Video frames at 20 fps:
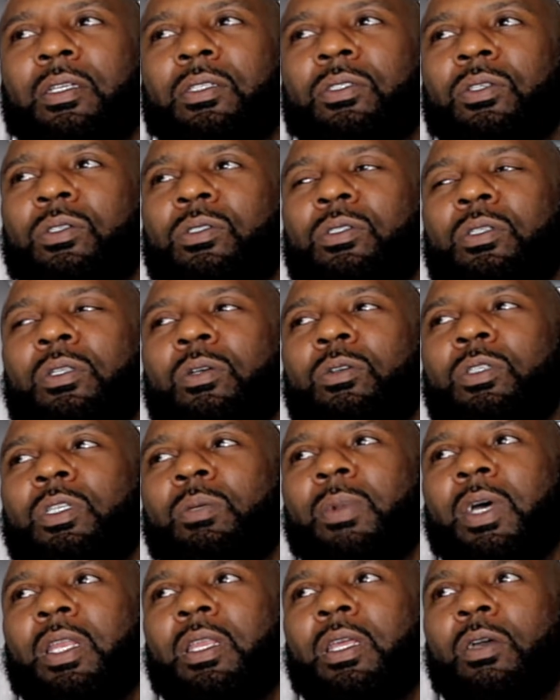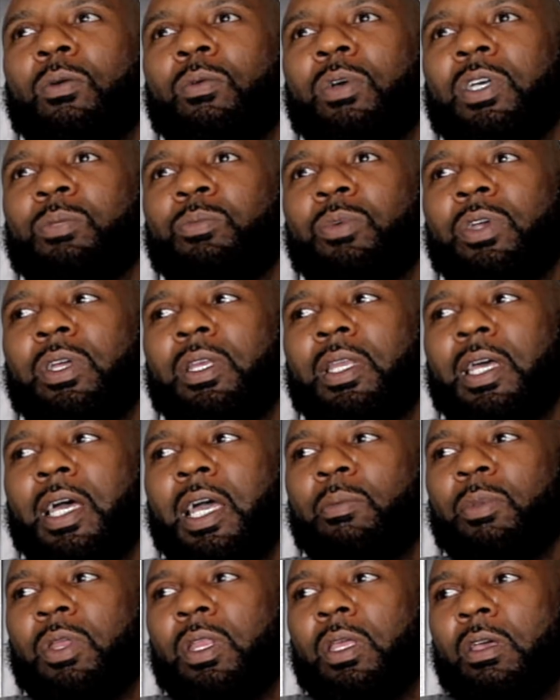So salute to my nigga Westbred
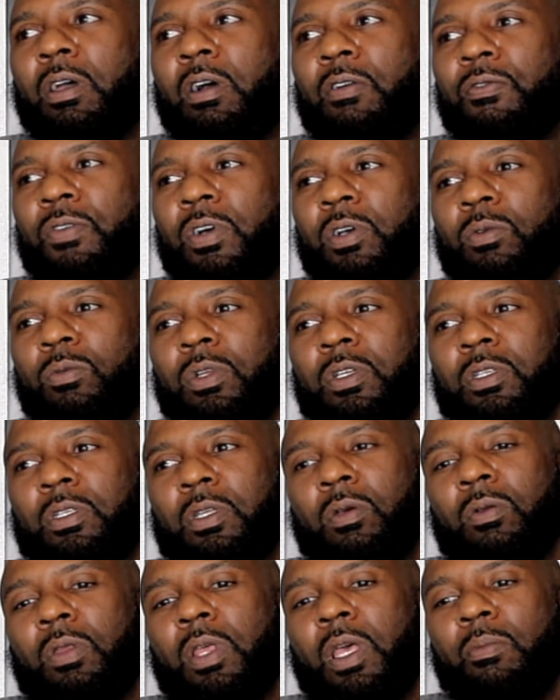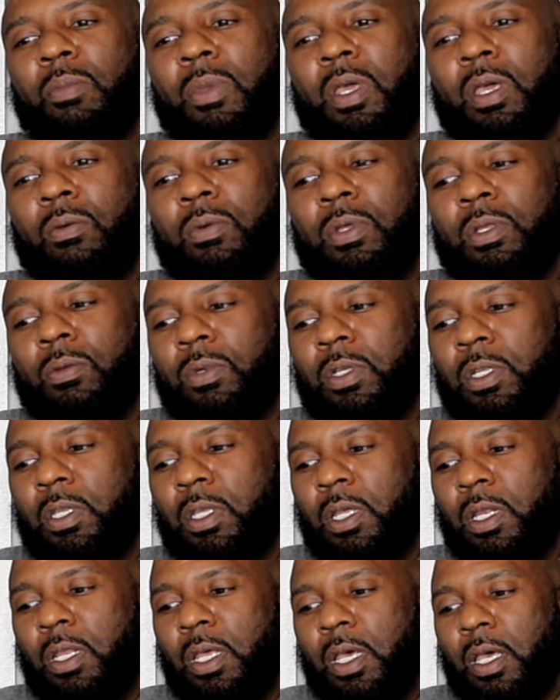Diamond. And y'all fuck with us on that, man. We
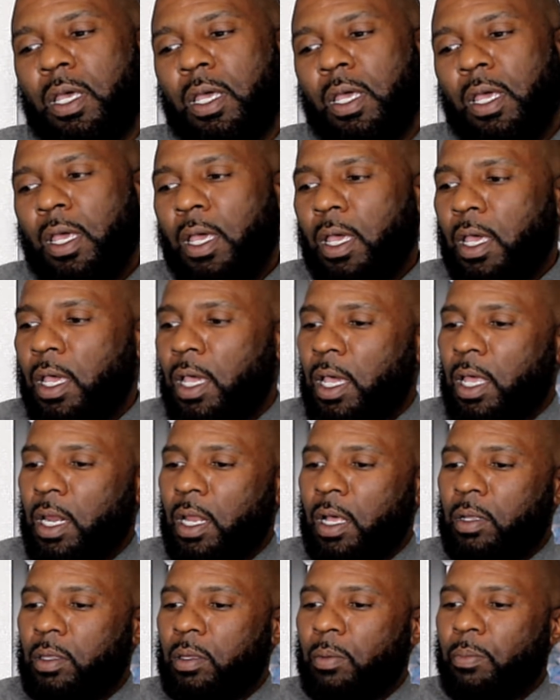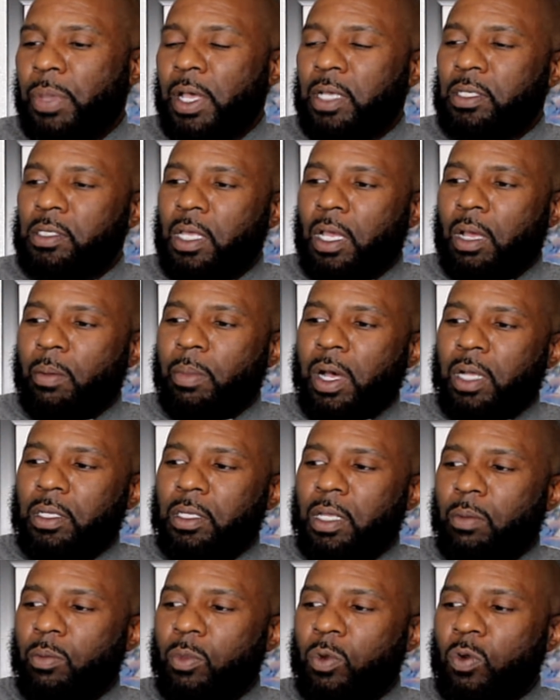did that. And the best thing about
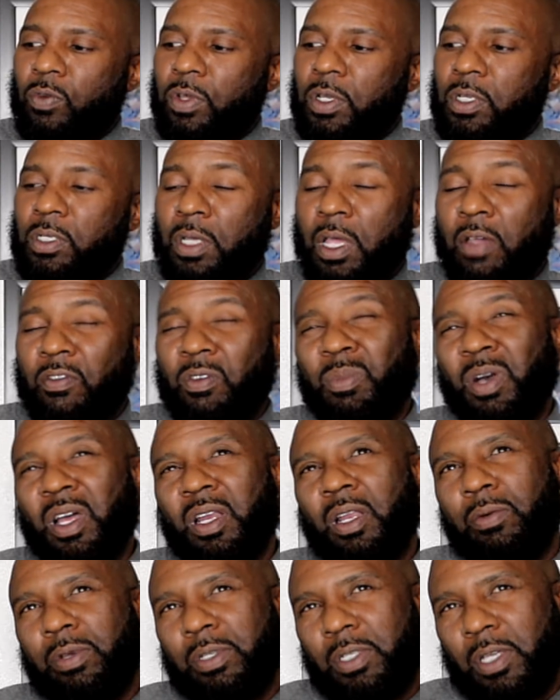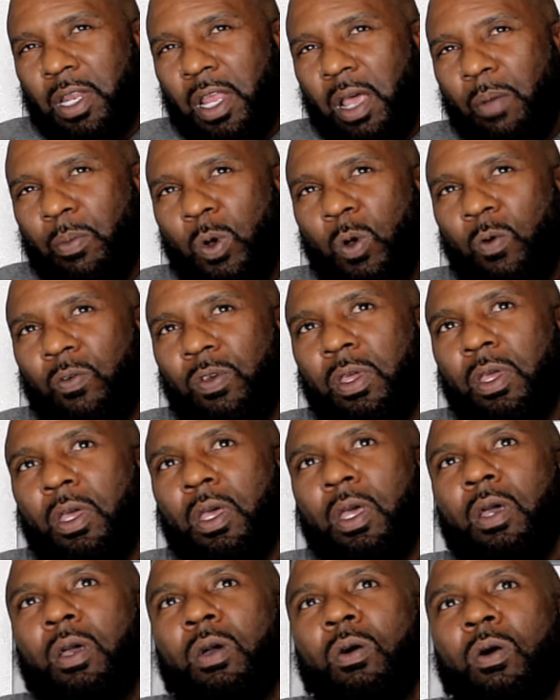that movie is everybody that was in that movie
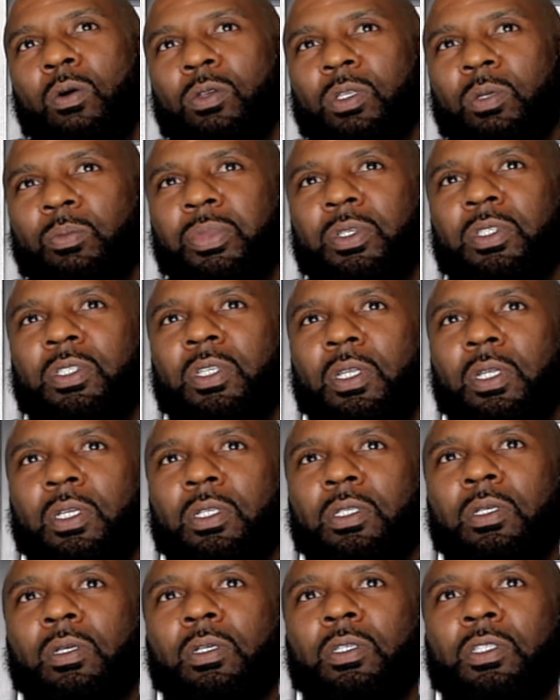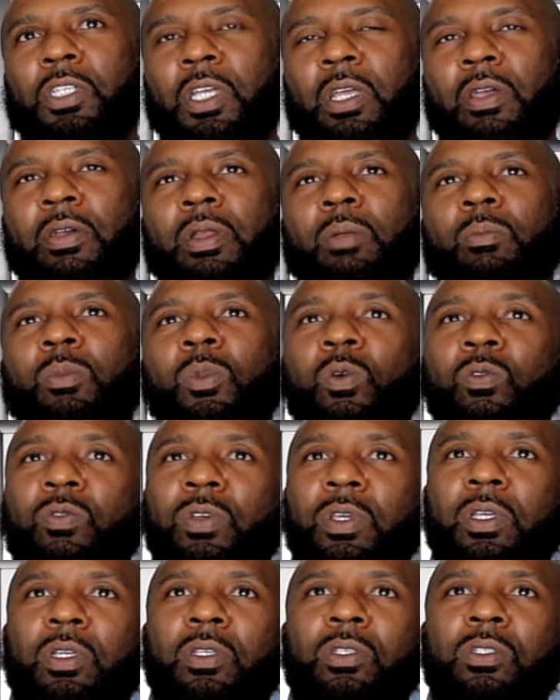owns a percentage, a share in the
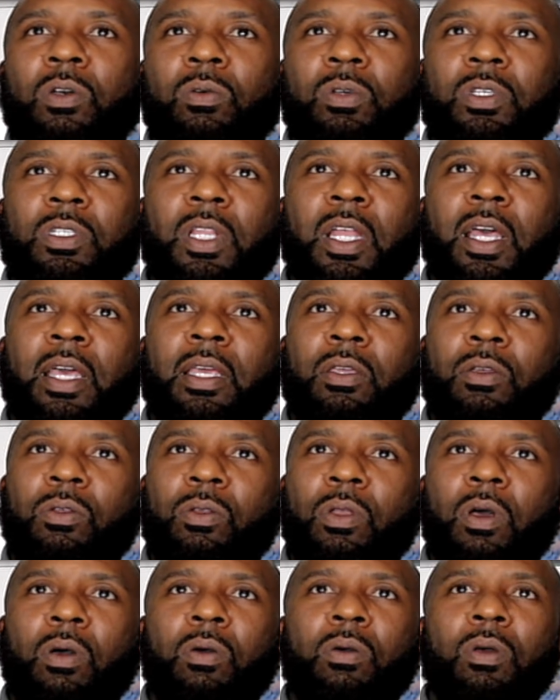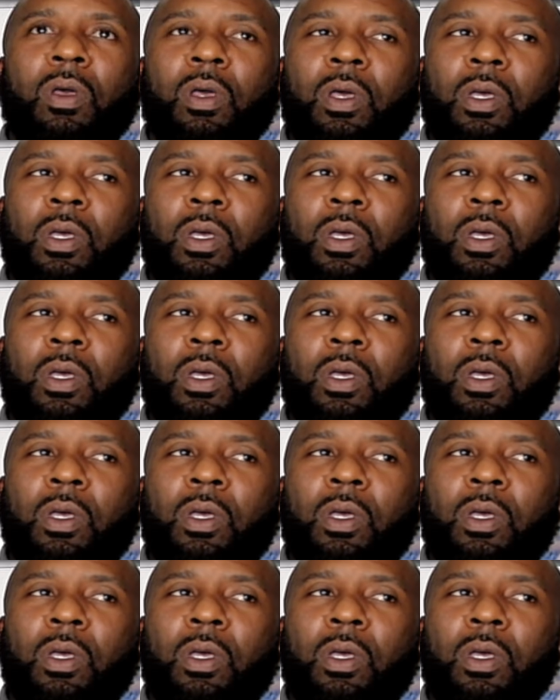movie. So it's like, you know,